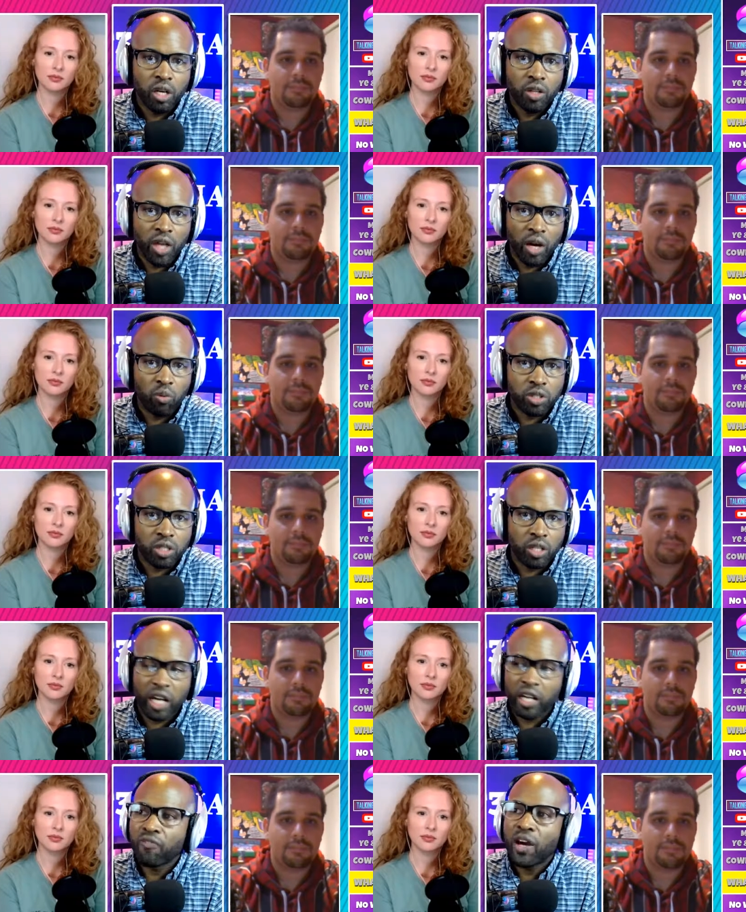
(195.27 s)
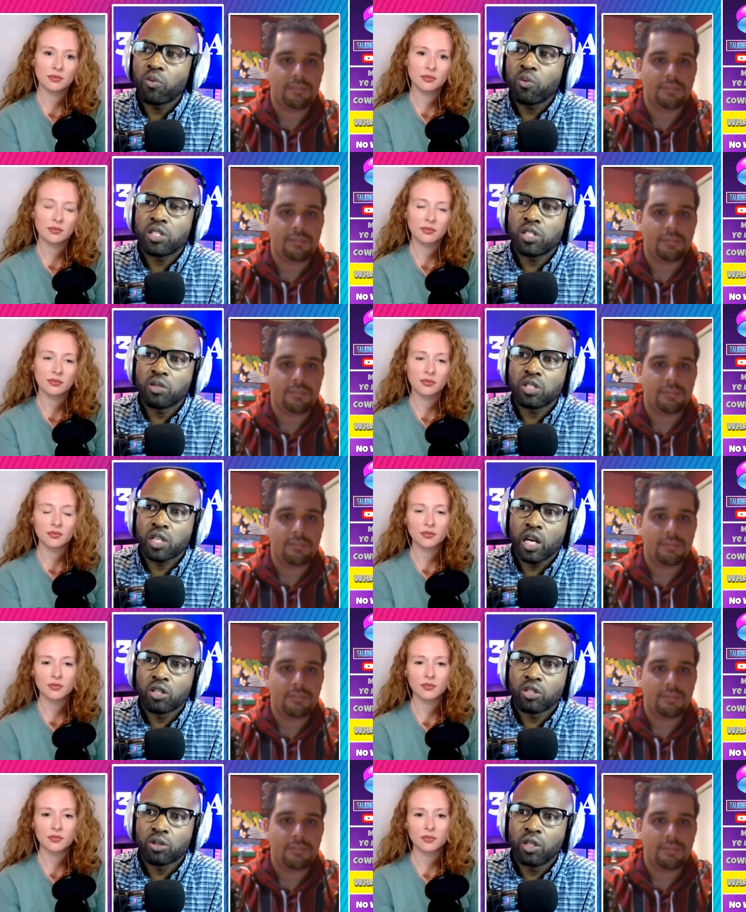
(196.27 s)
Speaker 1: that was still like if I was still
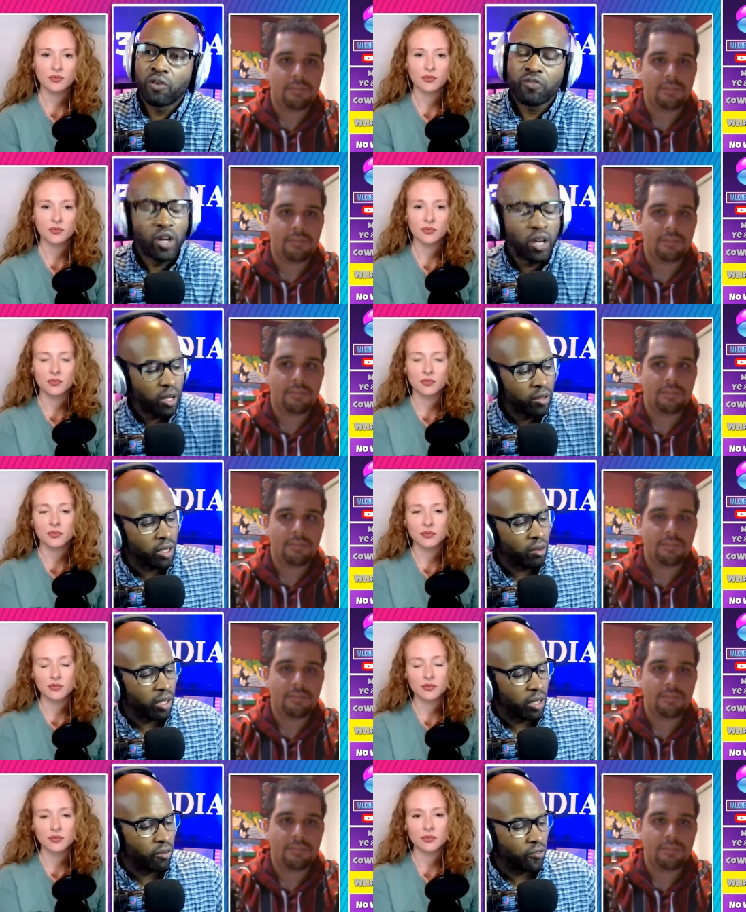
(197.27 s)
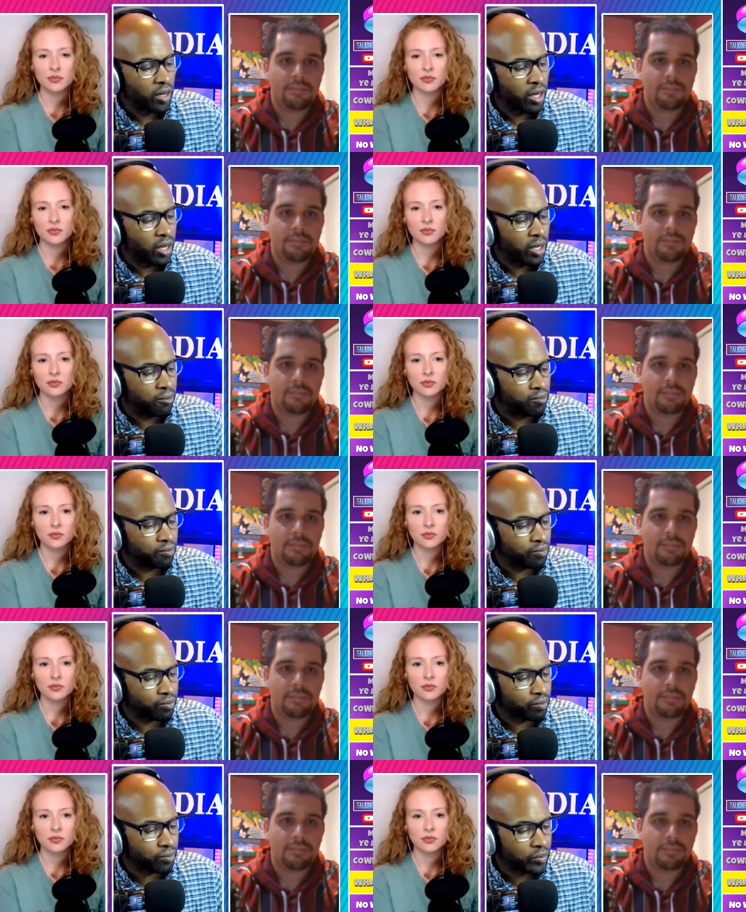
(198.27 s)
scheduled if the if um
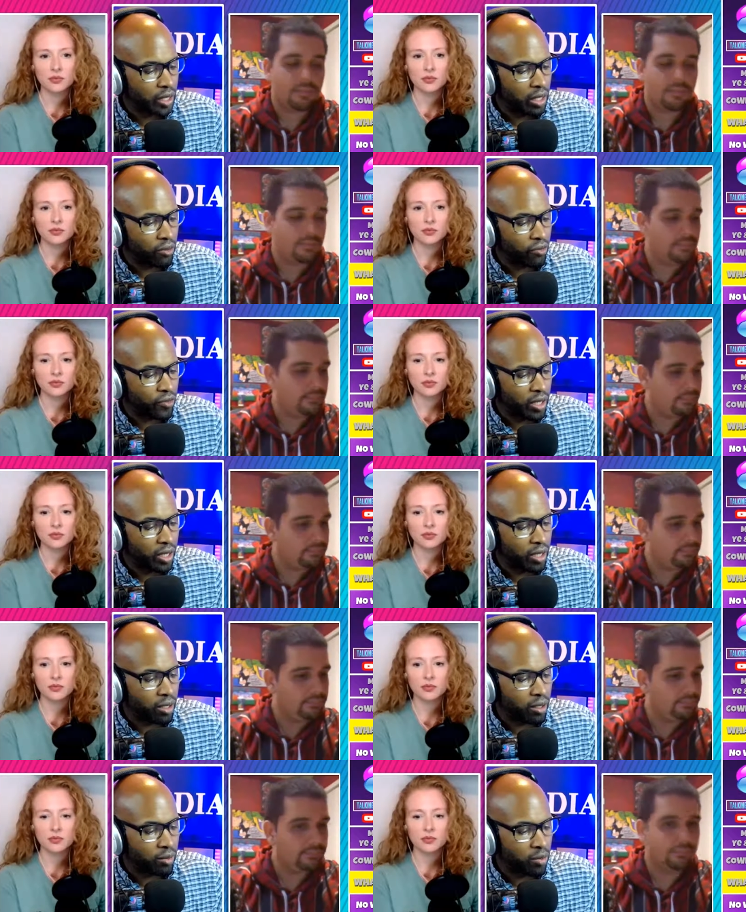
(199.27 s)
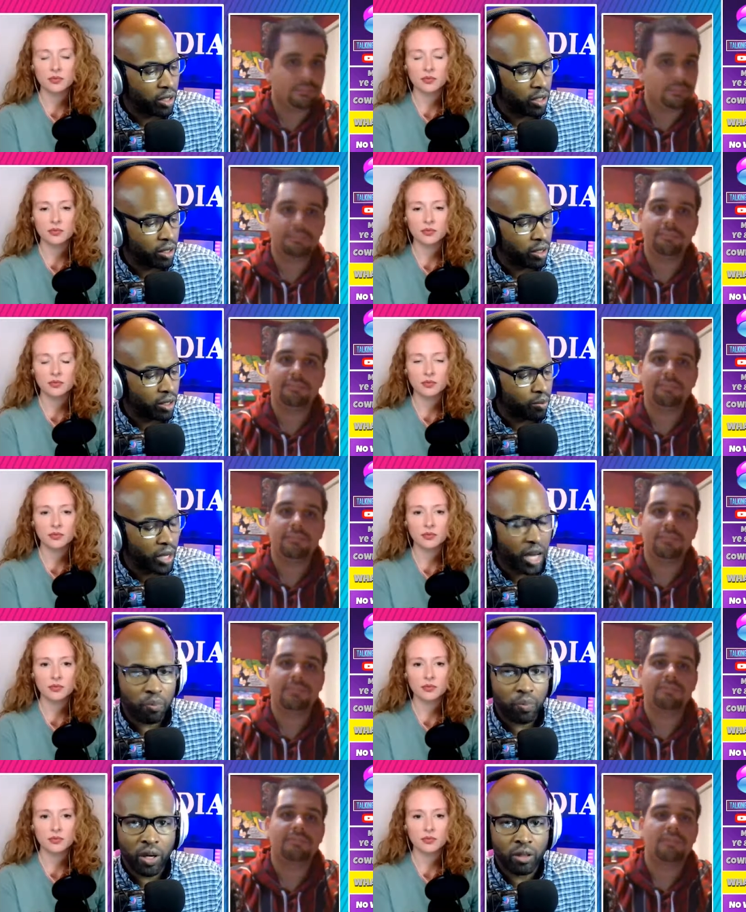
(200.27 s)
if uh, the the
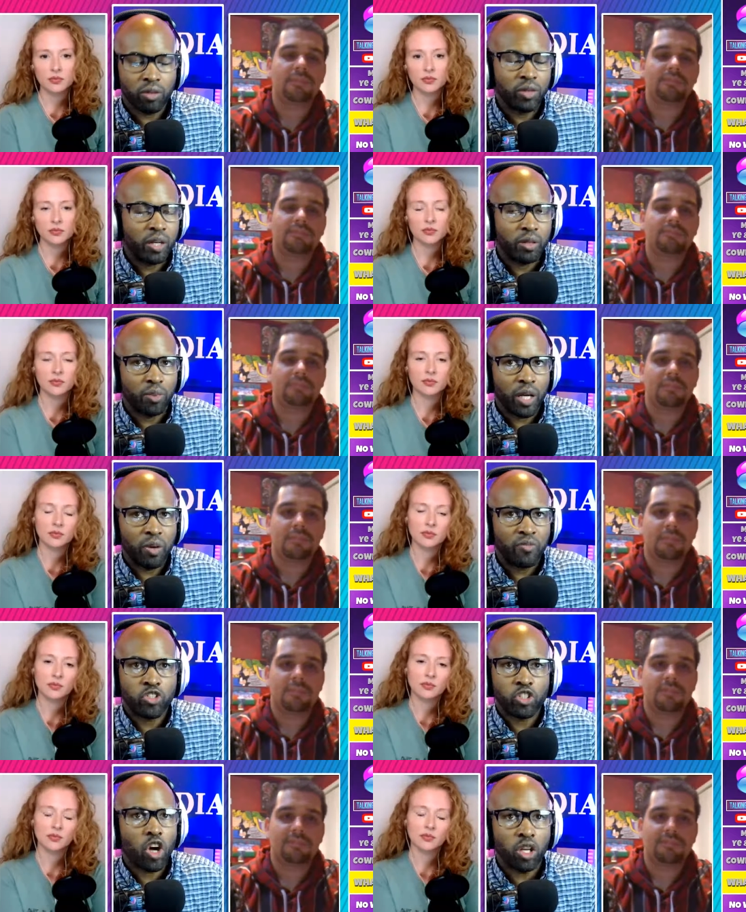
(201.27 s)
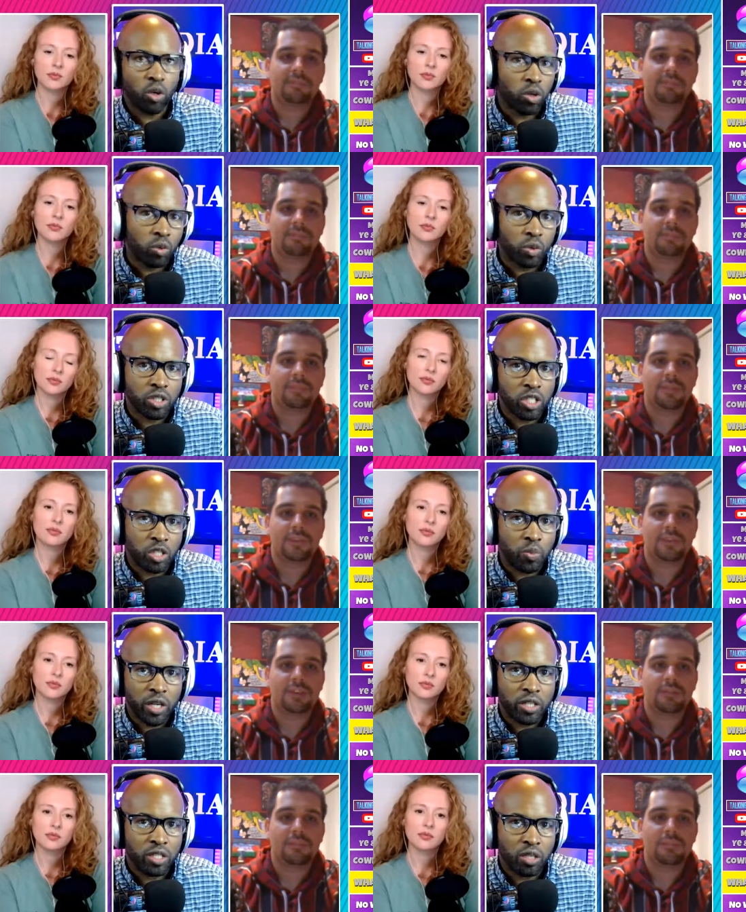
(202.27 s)
Black Panther, not the Black Panther, Star Lord was
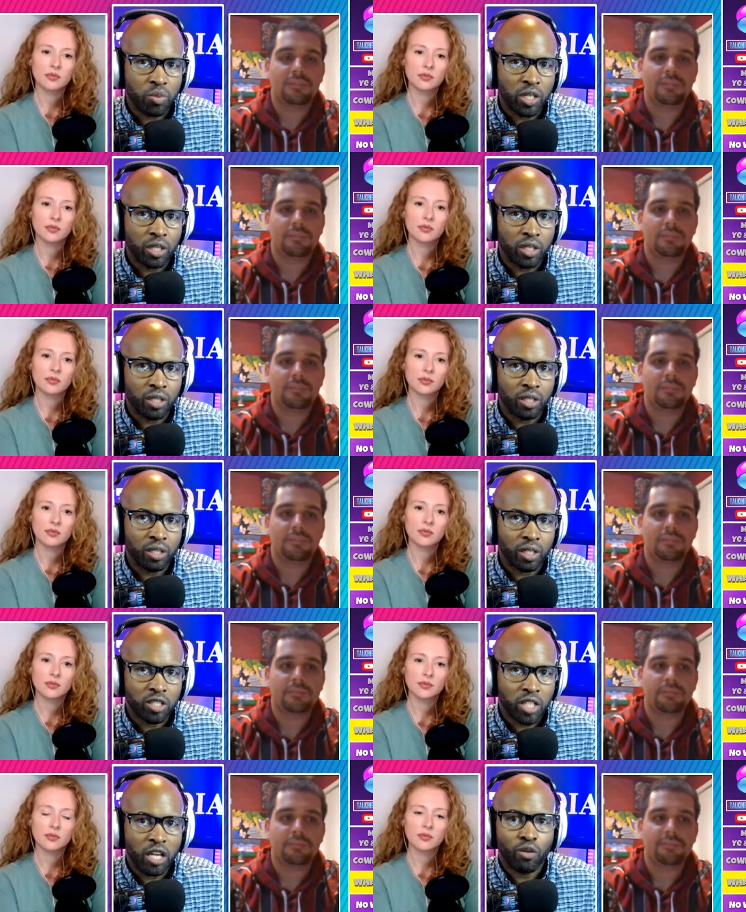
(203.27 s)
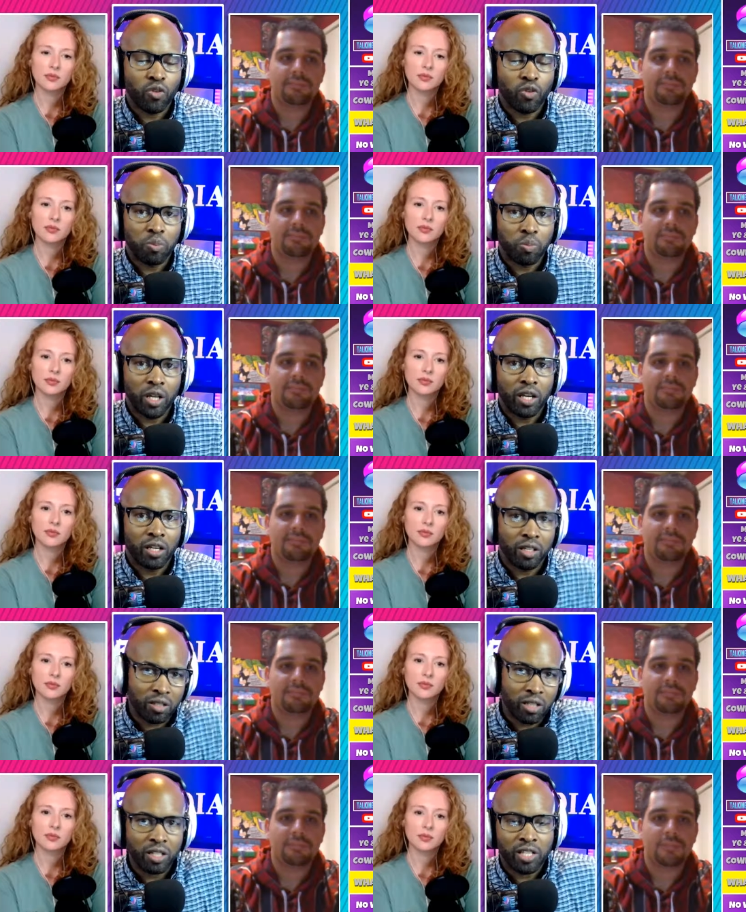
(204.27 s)
expected to be uh, taken from the planet
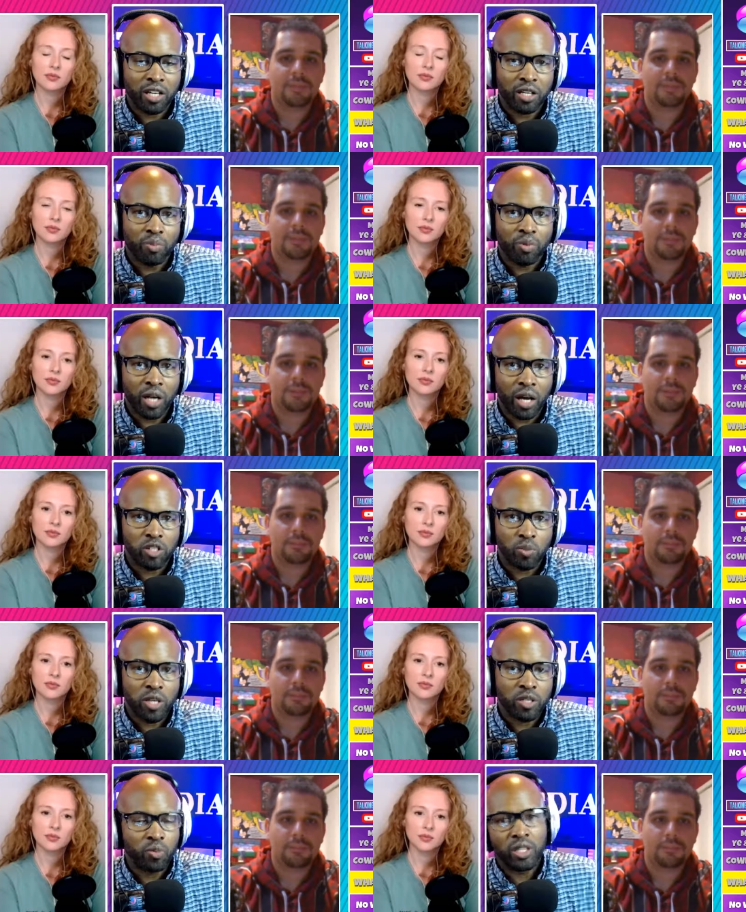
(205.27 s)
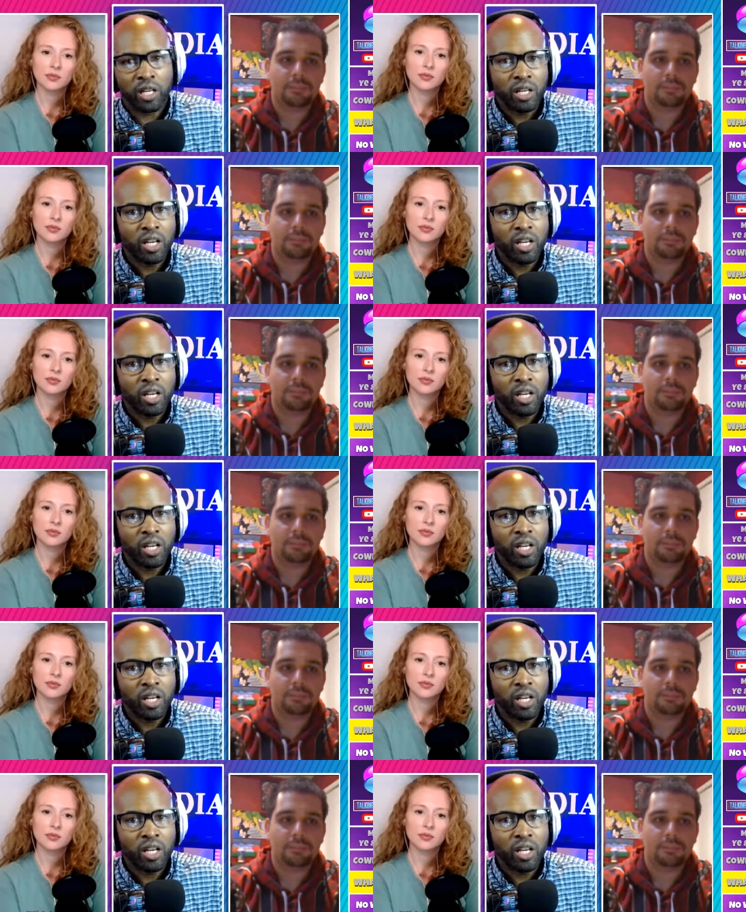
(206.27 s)
and, and taken up in outer space, but they,